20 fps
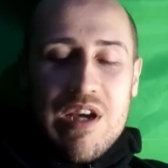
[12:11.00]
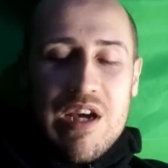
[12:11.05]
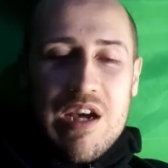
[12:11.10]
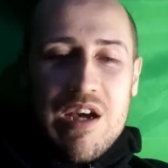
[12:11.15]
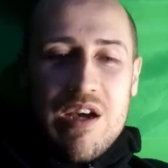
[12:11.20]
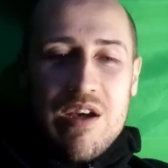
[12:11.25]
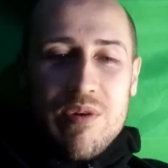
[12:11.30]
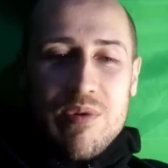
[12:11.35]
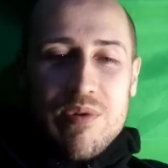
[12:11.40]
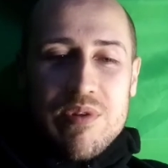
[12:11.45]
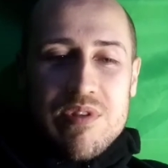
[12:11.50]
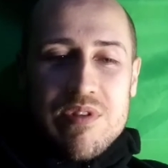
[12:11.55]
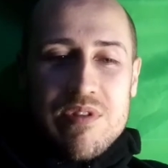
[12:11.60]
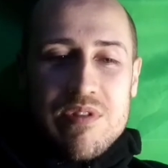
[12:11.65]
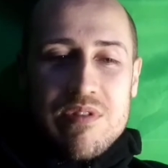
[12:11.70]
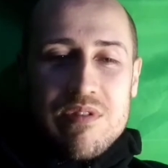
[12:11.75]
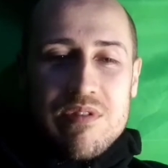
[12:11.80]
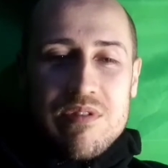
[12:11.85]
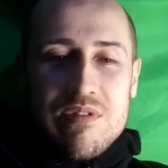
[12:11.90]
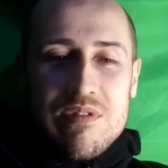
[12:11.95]
I
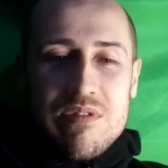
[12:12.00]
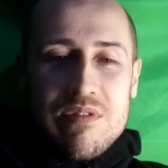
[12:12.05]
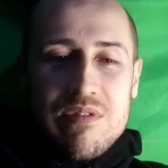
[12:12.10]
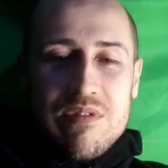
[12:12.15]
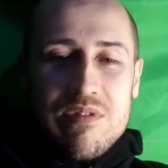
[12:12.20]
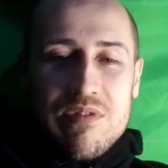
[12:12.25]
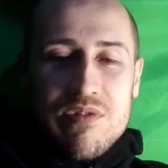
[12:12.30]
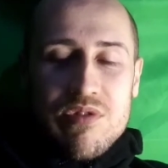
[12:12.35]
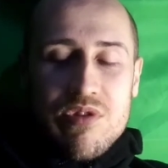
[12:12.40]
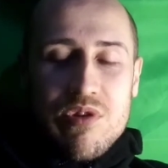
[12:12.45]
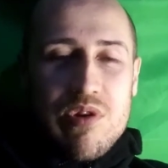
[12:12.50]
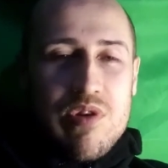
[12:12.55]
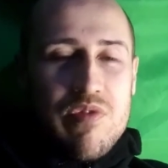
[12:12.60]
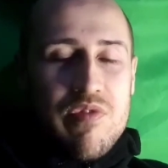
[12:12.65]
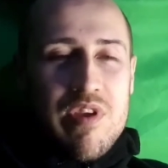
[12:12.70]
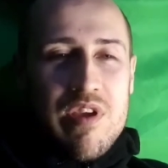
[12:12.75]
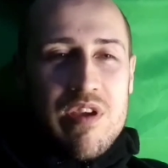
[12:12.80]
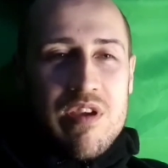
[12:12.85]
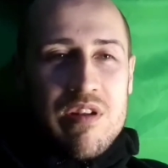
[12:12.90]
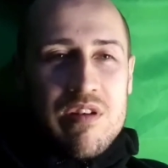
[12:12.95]
was truly
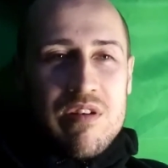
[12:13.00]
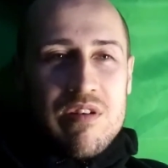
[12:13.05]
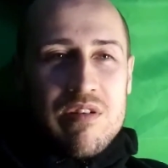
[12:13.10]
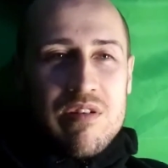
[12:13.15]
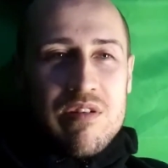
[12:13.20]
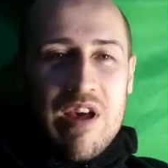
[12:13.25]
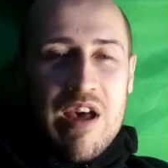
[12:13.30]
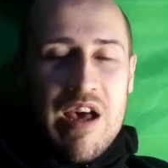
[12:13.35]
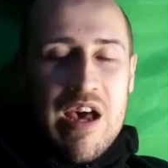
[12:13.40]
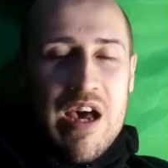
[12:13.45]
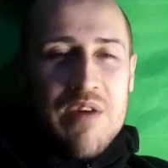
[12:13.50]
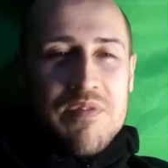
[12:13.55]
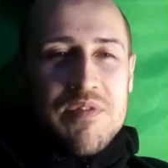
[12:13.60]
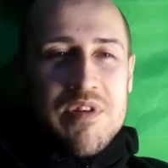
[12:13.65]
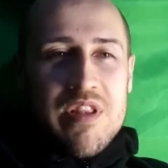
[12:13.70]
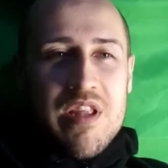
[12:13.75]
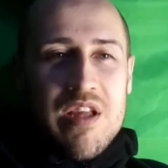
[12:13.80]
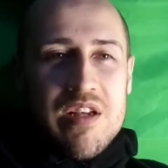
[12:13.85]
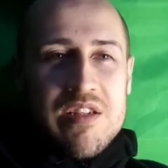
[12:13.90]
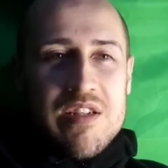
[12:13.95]
vegan
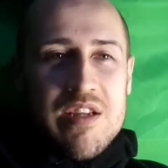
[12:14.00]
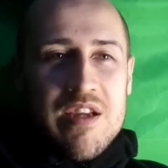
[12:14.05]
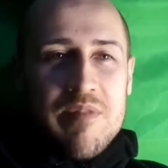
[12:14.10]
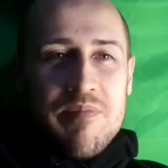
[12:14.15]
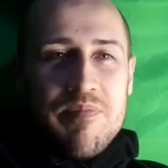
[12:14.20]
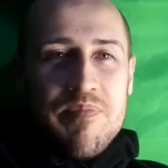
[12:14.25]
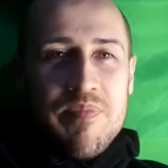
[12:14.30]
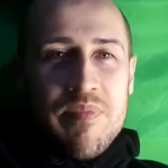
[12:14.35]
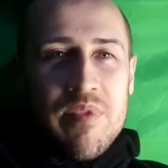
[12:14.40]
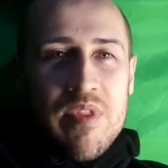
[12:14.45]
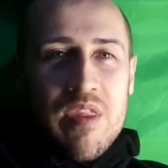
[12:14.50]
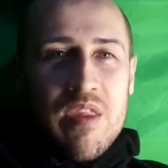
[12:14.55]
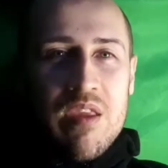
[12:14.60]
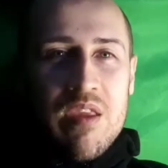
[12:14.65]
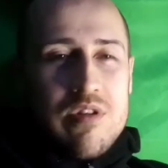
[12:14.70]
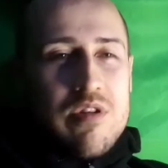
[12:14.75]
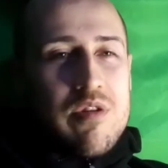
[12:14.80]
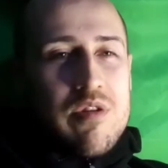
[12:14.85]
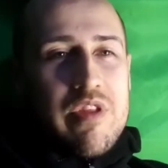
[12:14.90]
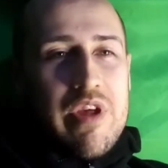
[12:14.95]
after that time.
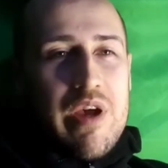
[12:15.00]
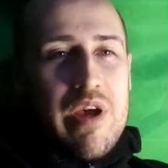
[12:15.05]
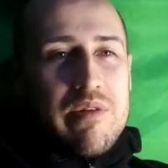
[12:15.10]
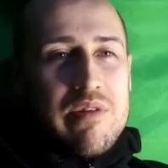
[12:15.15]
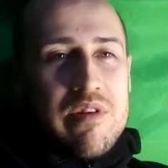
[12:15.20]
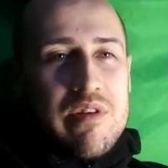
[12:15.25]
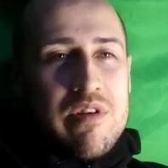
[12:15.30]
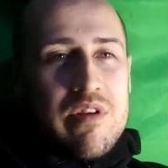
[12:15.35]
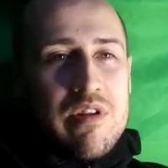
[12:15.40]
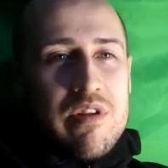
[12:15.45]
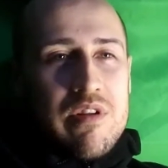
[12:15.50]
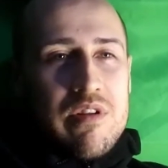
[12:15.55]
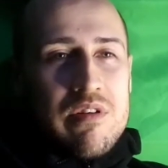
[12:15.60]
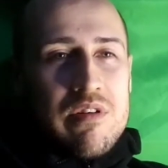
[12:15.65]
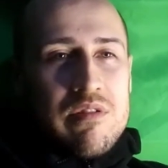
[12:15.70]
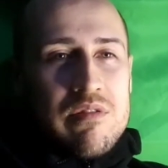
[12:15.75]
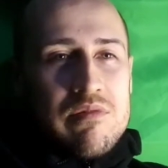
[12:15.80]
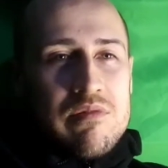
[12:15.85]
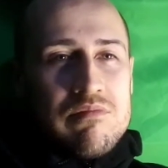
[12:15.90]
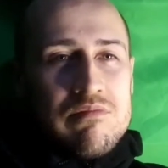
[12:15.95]

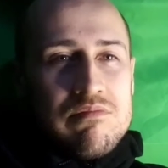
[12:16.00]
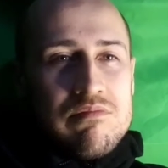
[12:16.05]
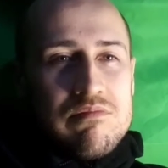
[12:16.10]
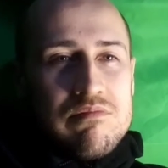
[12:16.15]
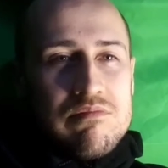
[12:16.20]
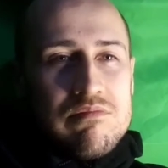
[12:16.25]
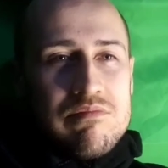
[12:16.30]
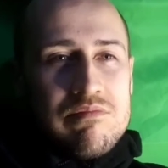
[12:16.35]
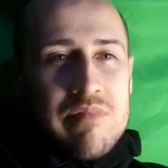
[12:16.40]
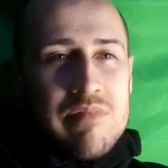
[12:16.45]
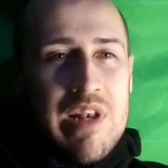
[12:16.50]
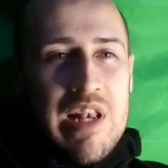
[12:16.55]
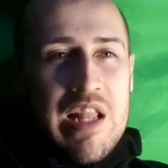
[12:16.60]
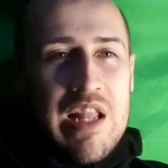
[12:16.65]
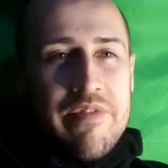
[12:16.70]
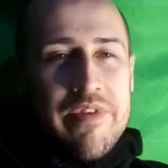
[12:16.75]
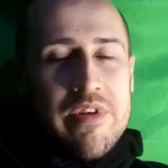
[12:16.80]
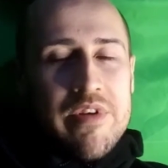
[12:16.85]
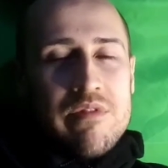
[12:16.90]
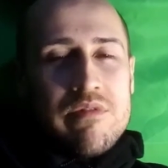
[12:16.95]

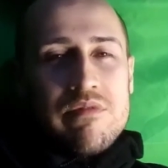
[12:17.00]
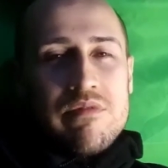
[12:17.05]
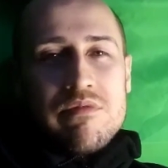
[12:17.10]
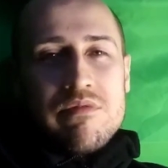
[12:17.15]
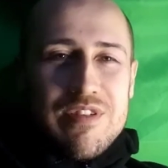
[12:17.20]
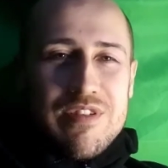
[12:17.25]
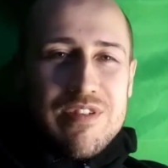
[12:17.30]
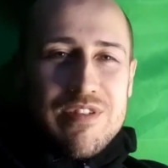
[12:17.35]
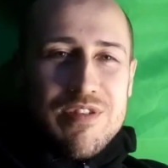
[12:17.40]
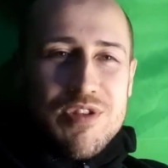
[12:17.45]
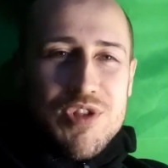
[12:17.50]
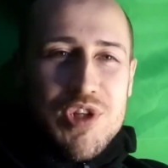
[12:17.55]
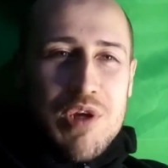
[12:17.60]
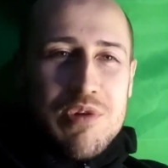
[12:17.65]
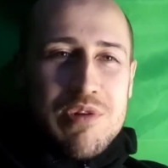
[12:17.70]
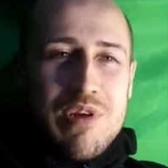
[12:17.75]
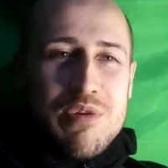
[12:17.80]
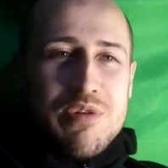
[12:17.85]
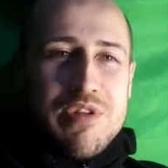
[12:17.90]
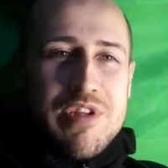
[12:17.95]
2011,
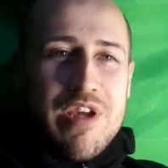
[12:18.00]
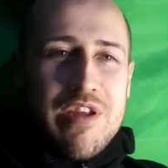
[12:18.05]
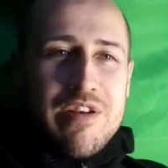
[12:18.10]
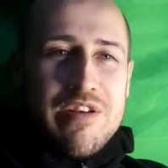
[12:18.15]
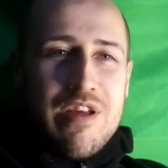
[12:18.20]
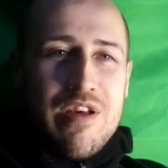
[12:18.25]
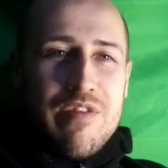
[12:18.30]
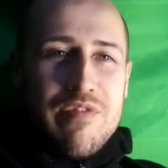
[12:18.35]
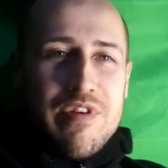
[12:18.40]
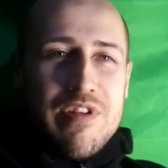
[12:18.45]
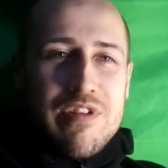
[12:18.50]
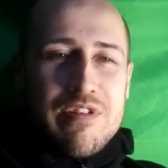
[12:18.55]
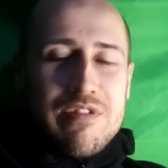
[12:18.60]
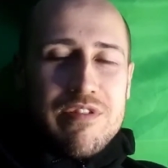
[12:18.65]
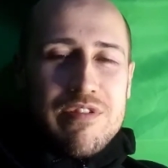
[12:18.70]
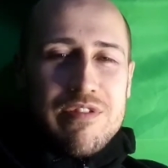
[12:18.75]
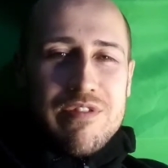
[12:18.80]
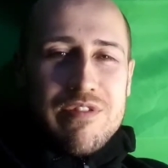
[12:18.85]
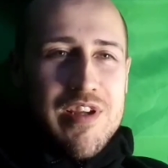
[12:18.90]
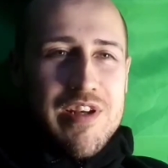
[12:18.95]
shout out to Jan Narvinen,
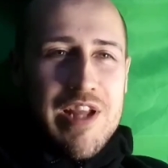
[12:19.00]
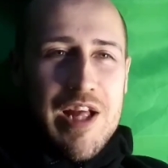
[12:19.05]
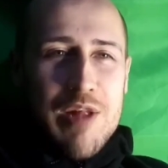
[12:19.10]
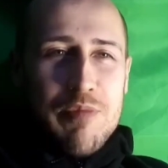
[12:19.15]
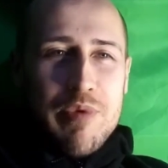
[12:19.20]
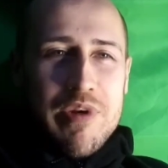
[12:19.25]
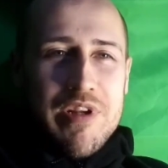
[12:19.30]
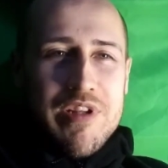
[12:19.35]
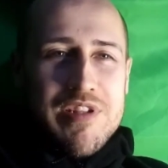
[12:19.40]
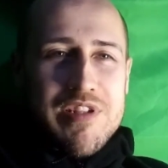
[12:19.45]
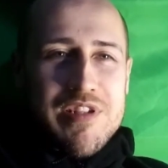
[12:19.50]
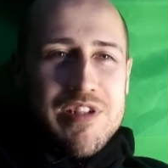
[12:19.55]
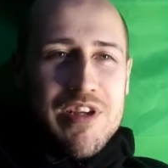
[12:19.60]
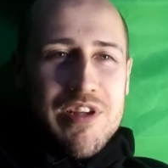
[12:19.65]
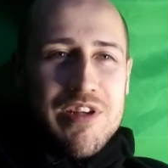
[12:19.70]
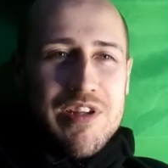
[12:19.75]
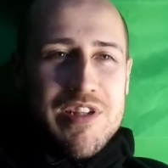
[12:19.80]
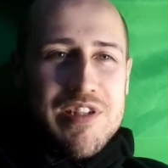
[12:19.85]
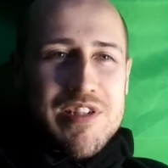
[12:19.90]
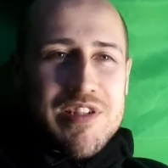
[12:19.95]
been helping us
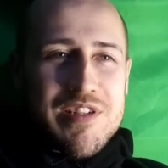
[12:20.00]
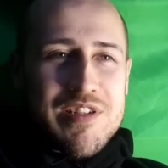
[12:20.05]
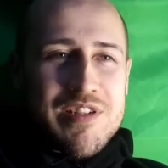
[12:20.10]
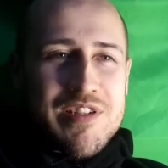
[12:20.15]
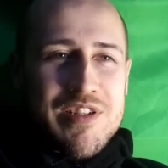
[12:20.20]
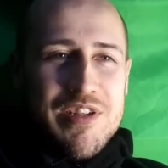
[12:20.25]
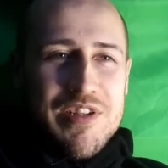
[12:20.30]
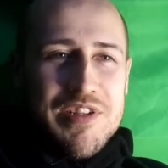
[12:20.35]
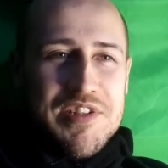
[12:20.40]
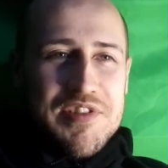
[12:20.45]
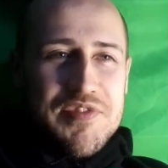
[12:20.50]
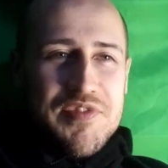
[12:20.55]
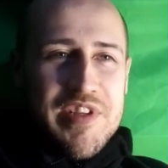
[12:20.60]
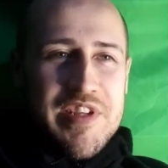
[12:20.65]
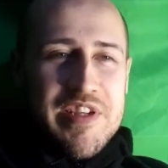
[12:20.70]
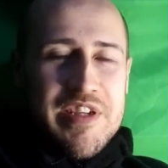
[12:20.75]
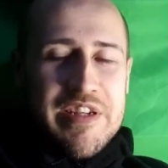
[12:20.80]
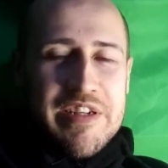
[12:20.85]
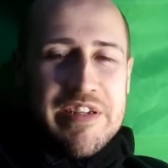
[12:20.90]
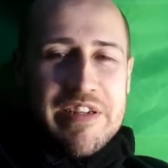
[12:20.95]
turn us
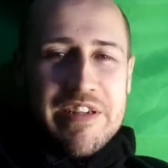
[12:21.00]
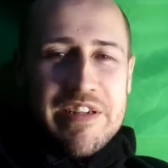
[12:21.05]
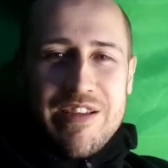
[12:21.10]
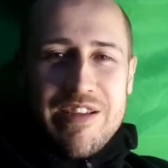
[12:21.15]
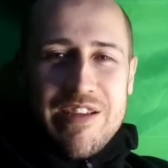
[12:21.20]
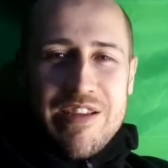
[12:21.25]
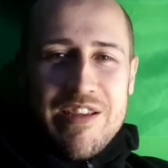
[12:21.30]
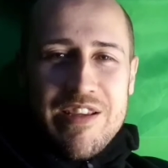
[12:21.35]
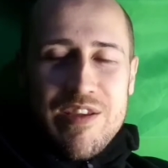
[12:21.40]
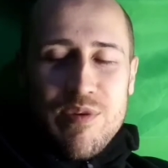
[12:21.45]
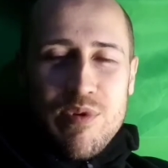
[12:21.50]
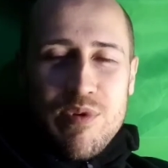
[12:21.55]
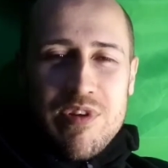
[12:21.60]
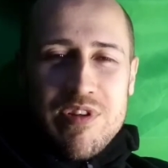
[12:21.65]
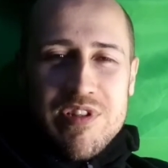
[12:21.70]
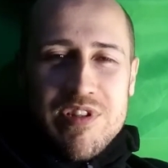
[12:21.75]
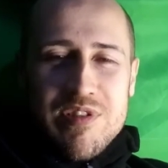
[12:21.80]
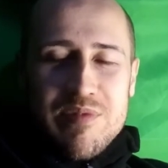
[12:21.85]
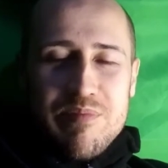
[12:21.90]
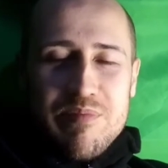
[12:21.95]
vegan. He
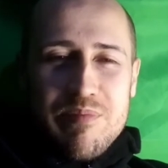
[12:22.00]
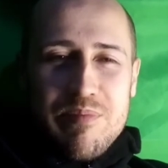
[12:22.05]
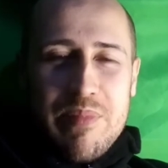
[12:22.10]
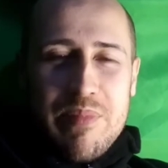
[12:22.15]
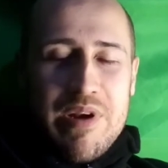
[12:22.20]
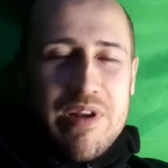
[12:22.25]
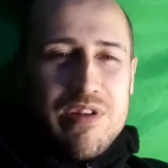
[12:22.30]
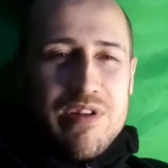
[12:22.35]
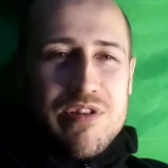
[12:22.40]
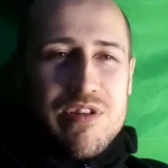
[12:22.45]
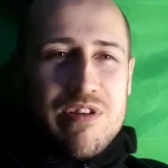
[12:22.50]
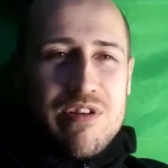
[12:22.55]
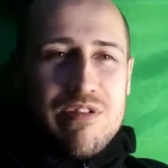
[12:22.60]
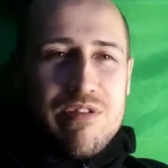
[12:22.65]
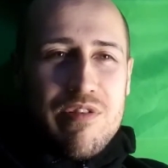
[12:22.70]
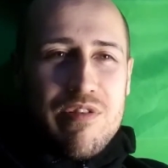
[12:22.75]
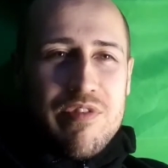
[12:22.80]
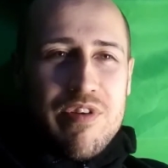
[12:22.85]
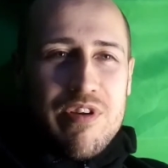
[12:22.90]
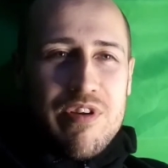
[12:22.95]
was
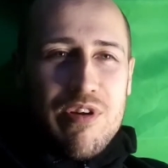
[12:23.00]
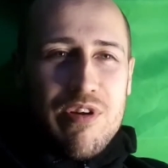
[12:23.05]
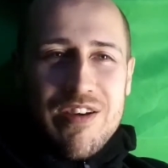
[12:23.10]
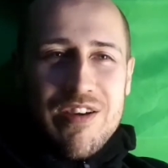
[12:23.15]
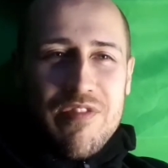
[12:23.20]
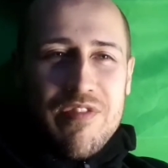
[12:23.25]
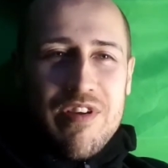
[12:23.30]
manager of a